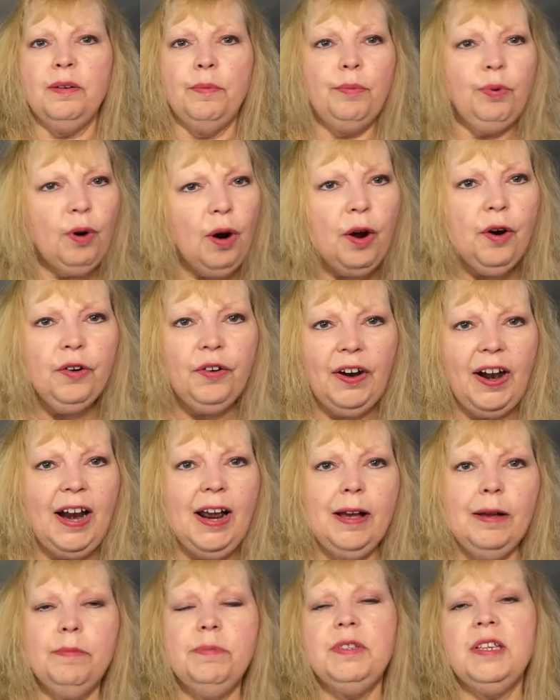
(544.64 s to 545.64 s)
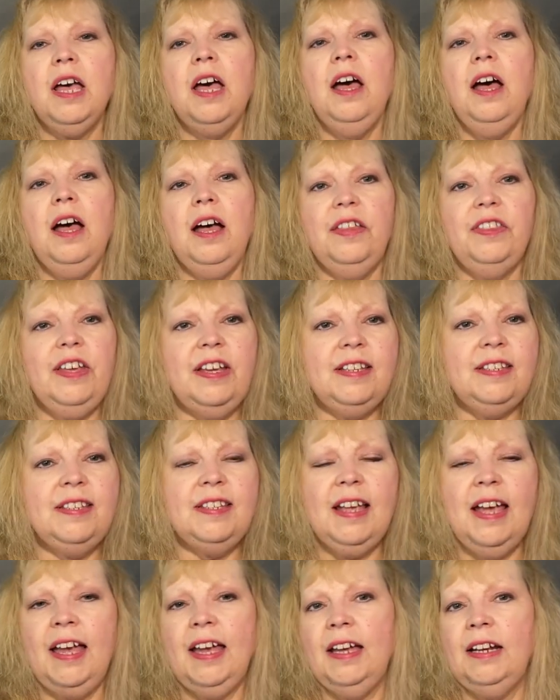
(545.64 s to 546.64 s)
some programs. They
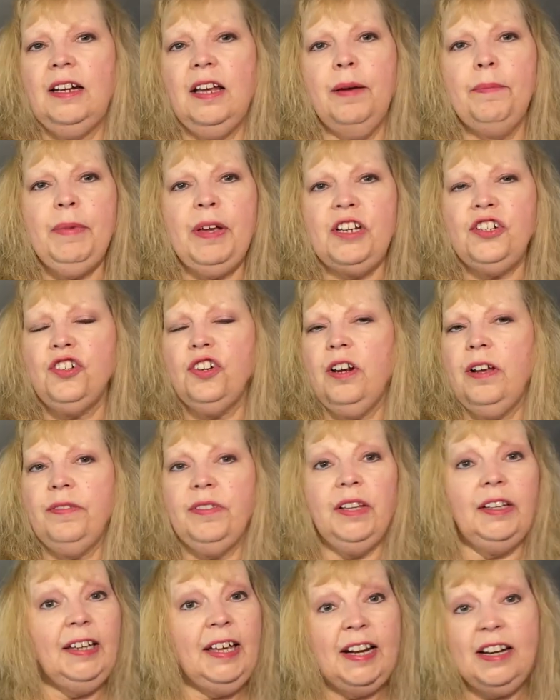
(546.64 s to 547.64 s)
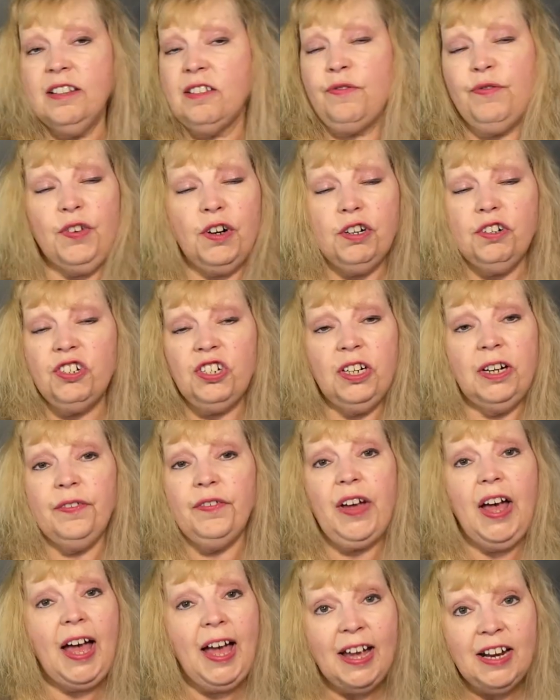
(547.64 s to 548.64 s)
said, make sure you have the latest version
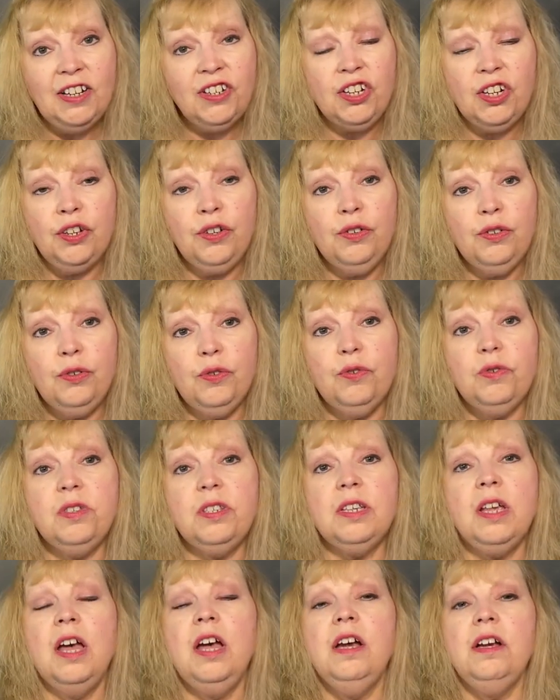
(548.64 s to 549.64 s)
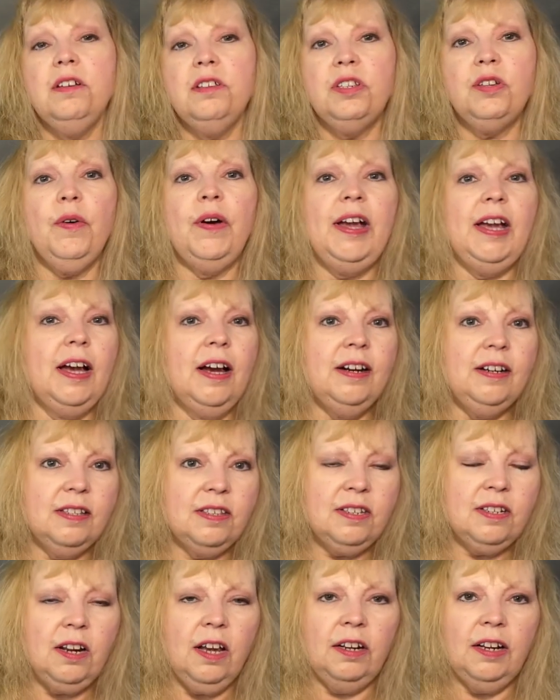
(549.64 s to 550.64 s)
of iTunes. So I
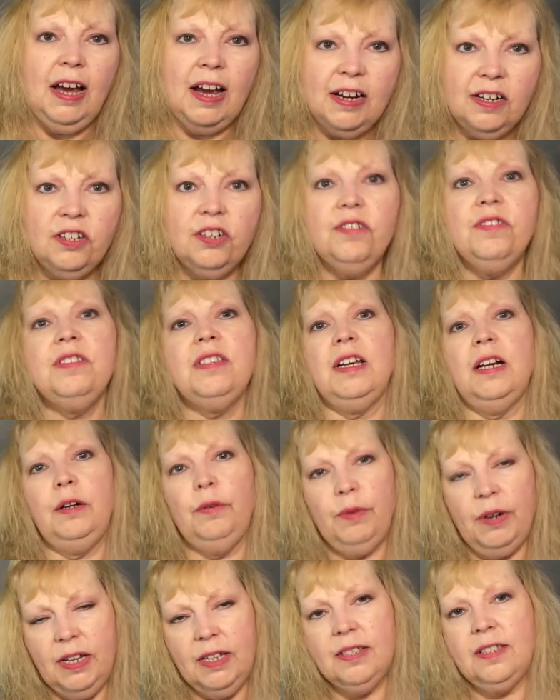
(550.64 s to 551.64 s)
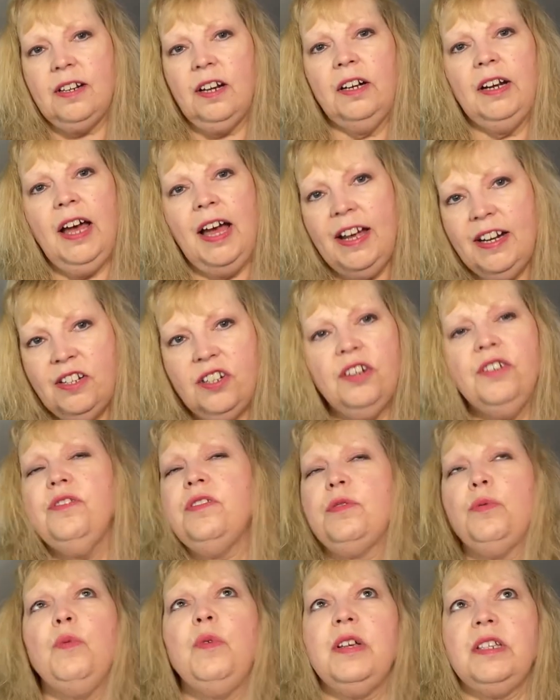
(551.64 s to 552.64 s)
uninstalled iTunes and I reinstalled
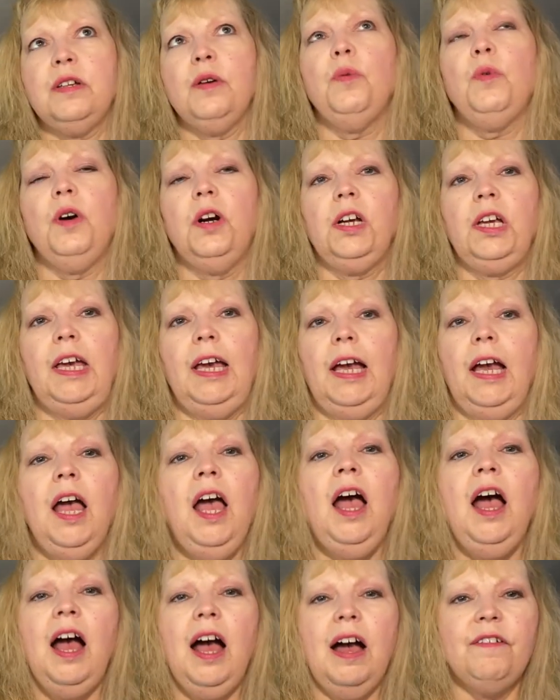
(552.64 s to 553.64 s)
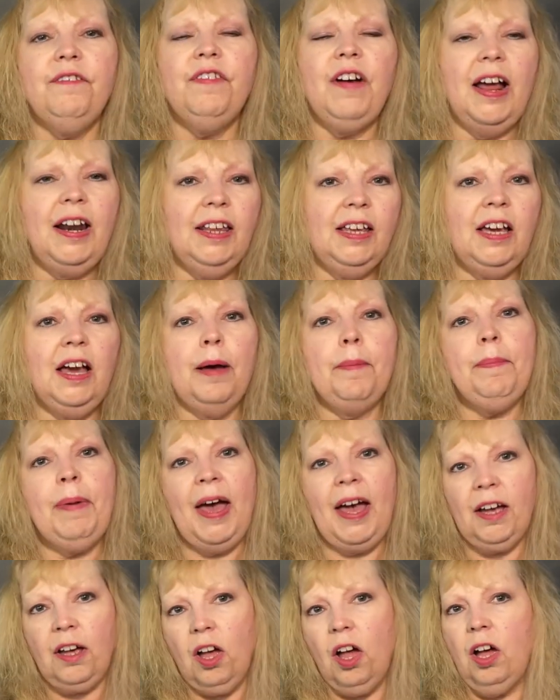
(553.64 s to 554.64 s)
iTunes, wasn't working. Finally got
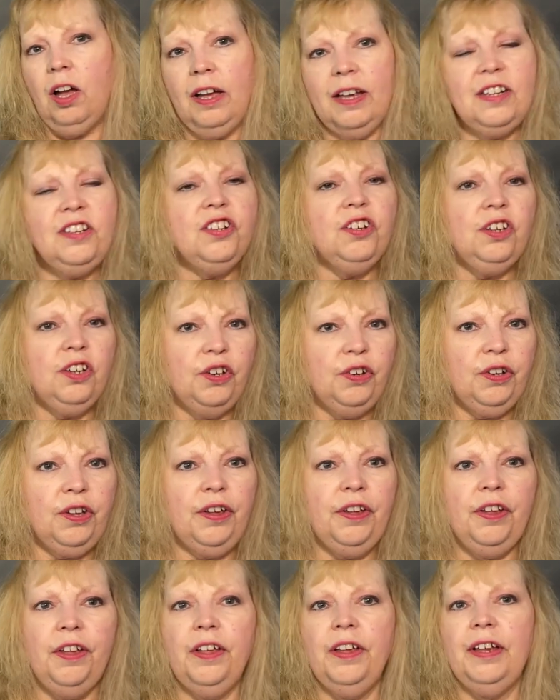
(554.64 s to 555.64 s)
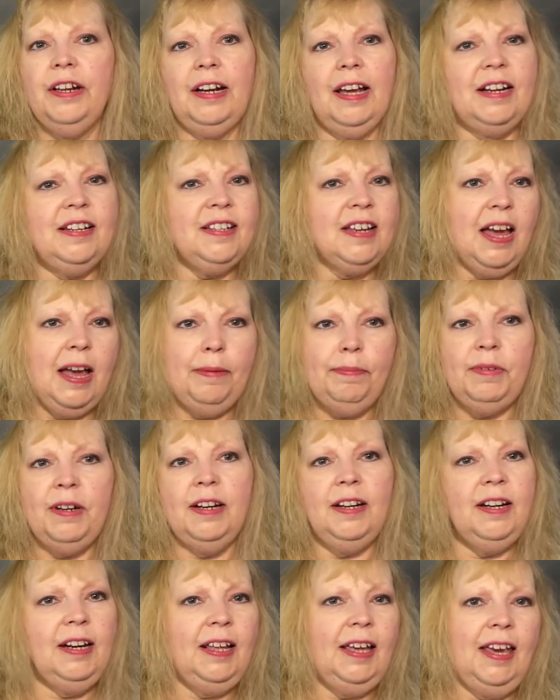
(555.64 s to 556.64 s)
back onto Google and I typed
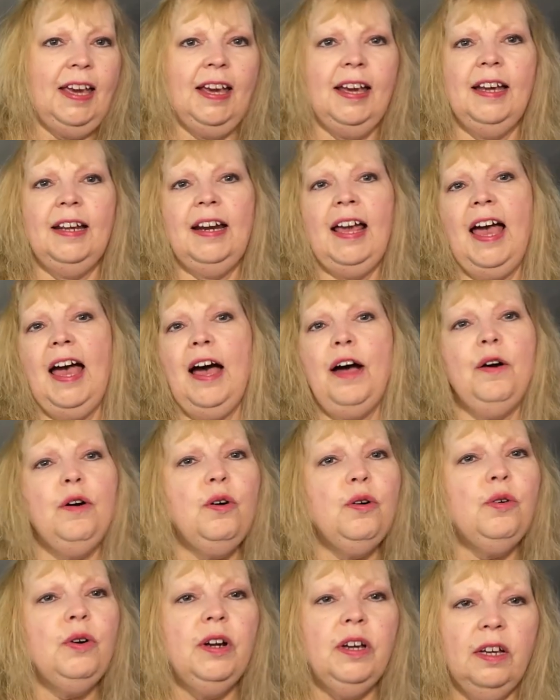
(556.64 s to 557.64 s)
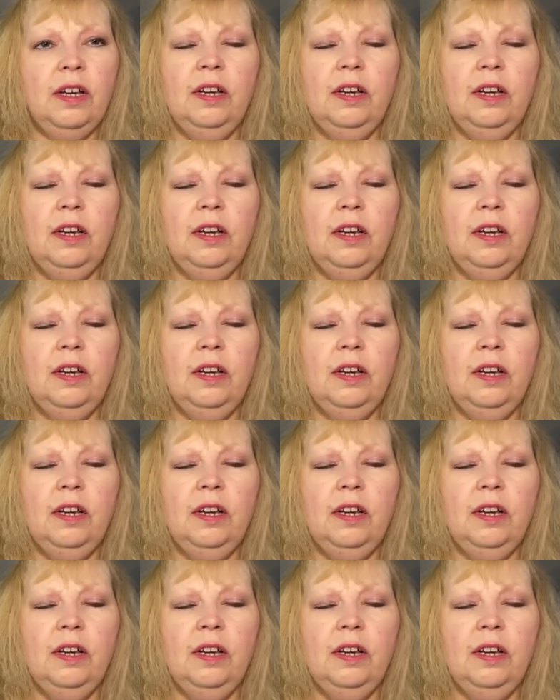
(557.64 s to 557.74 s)
it in again, how